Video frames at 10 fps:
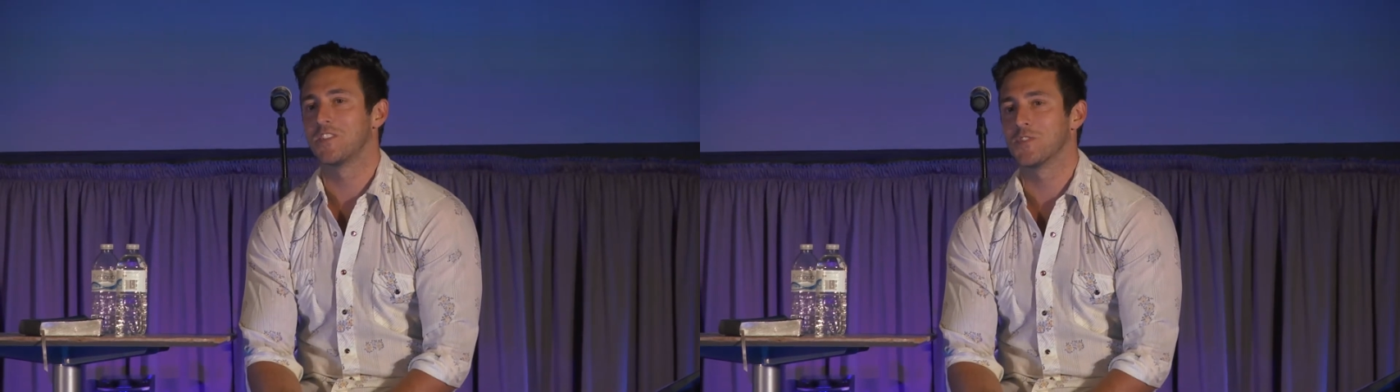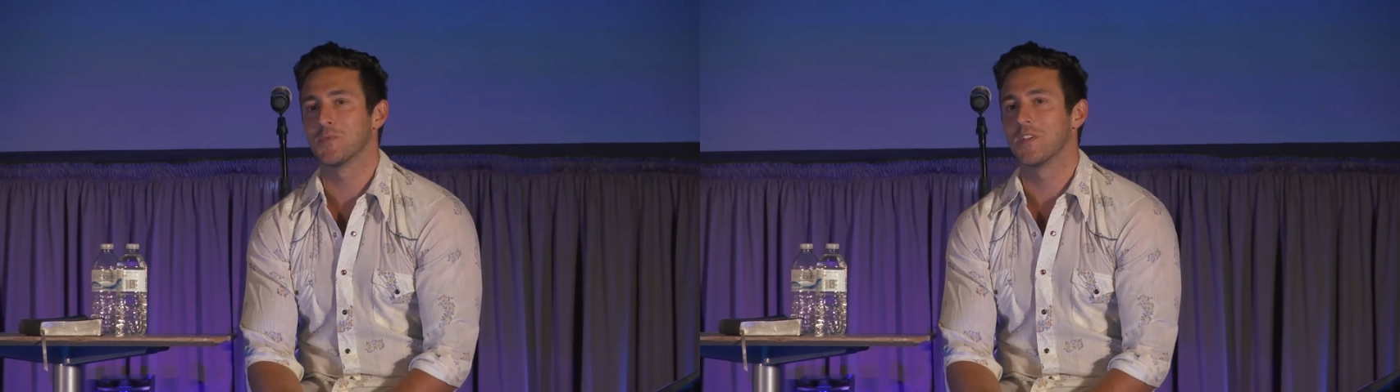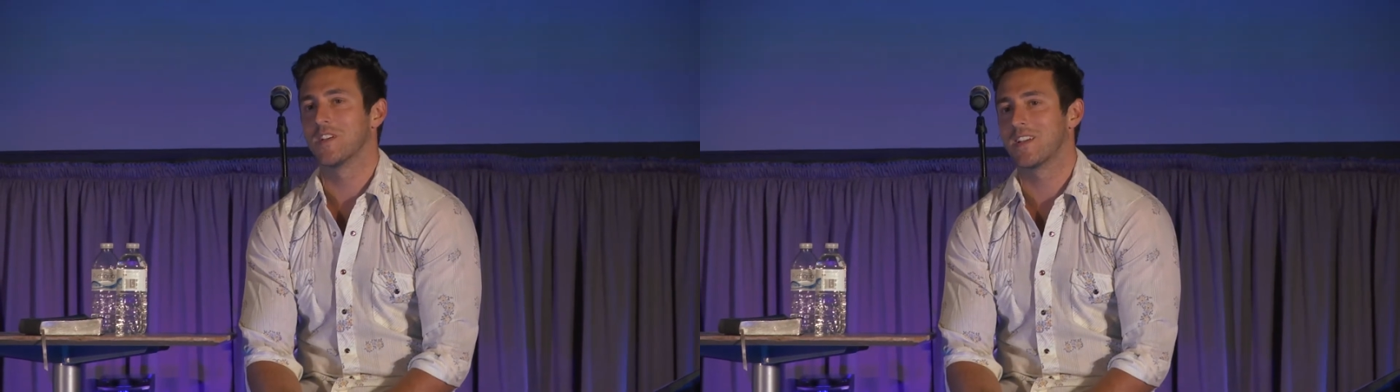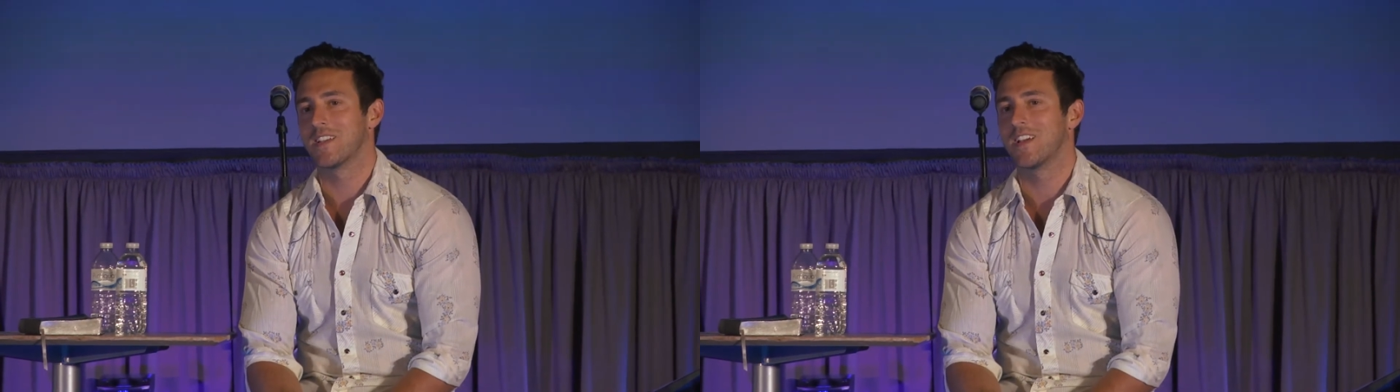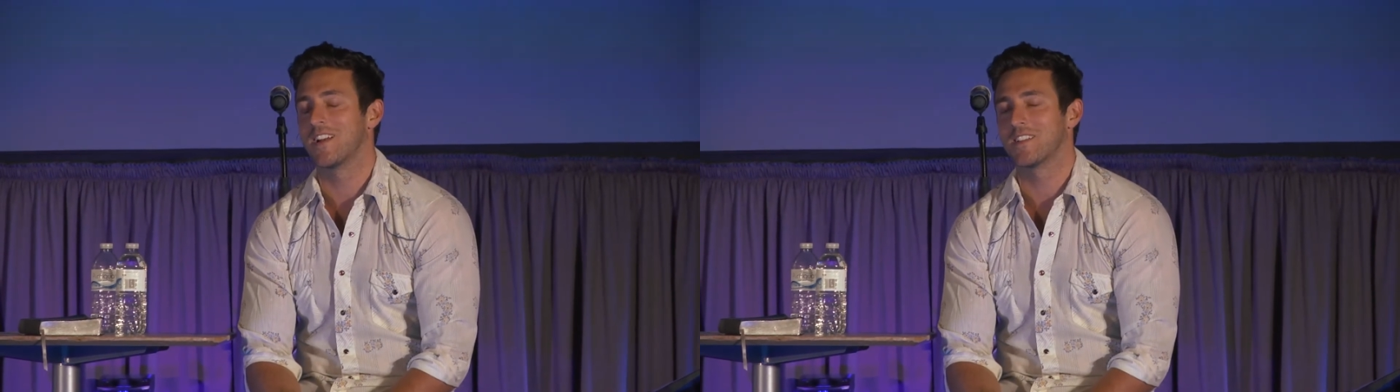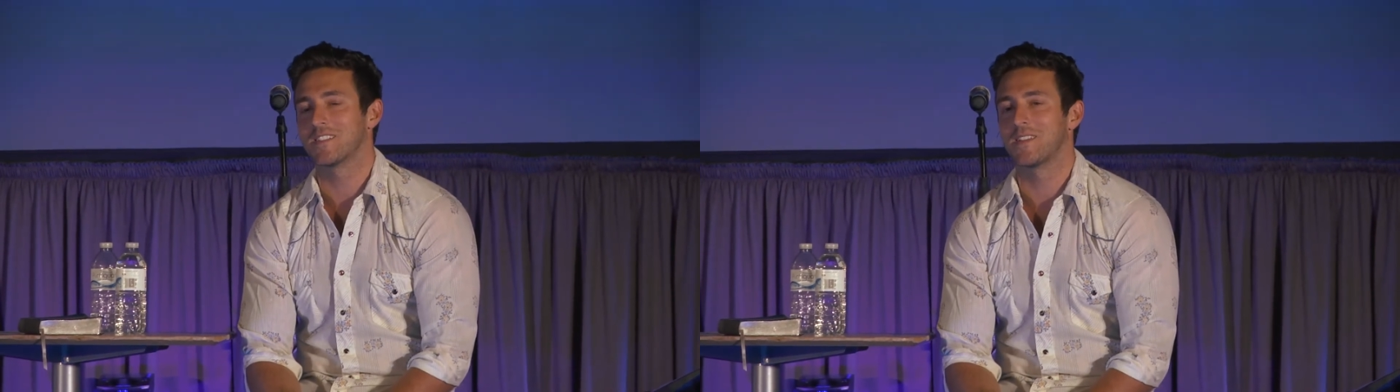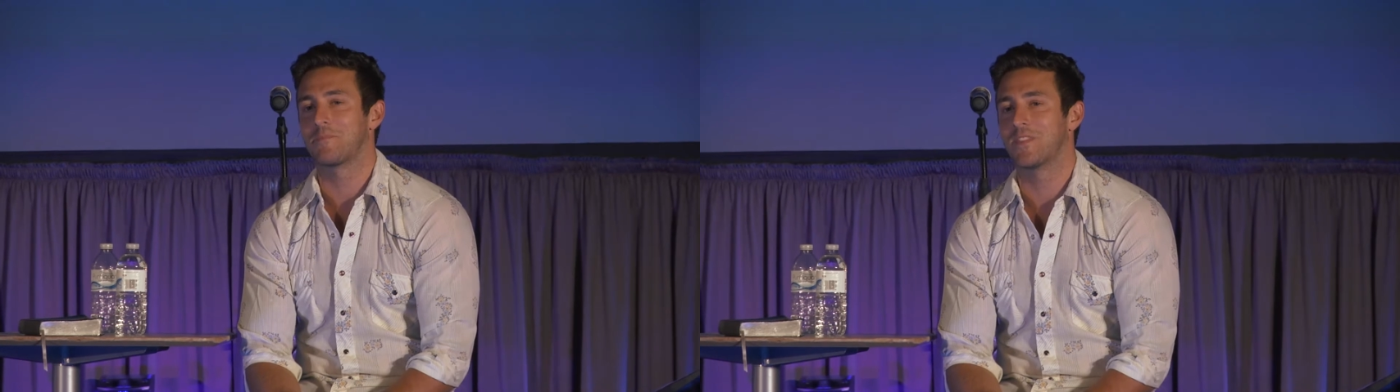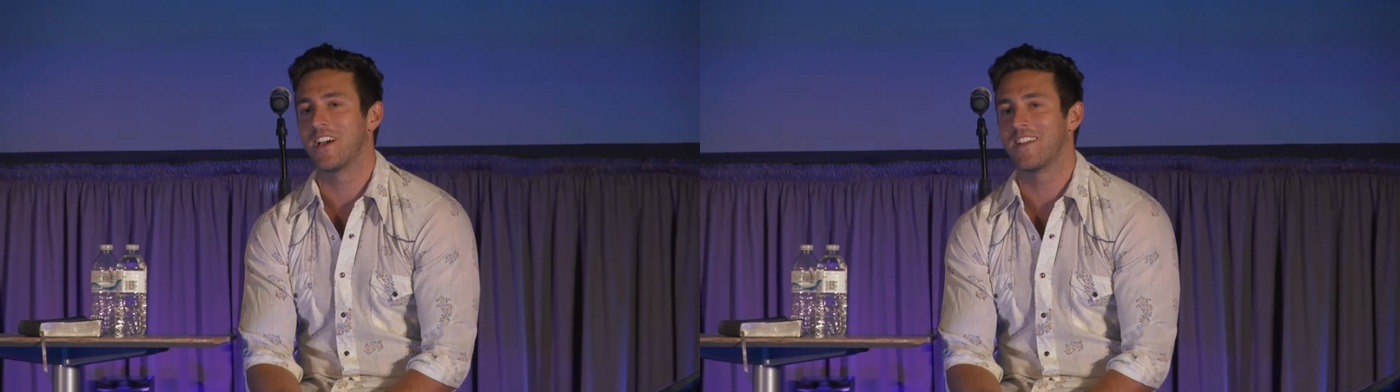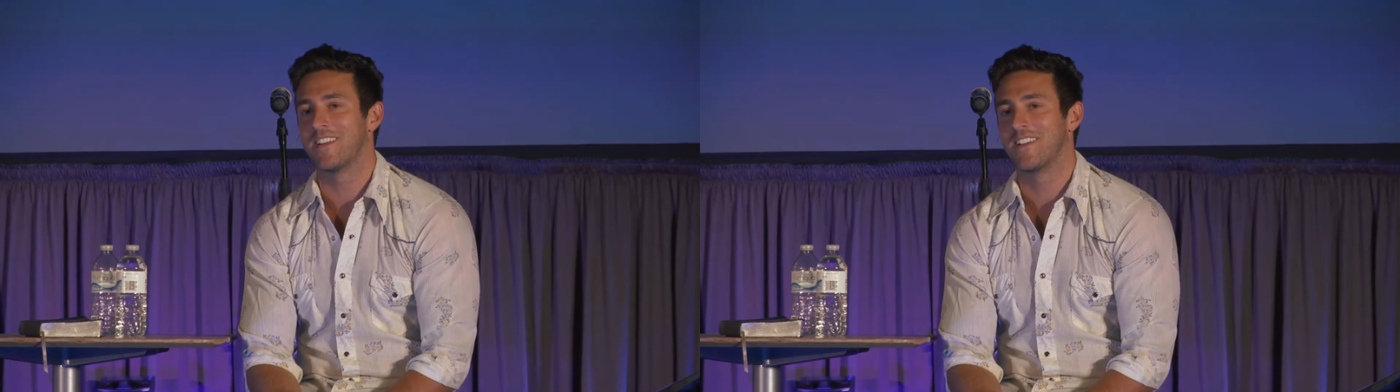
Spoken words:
that you're real. I cannot accept that.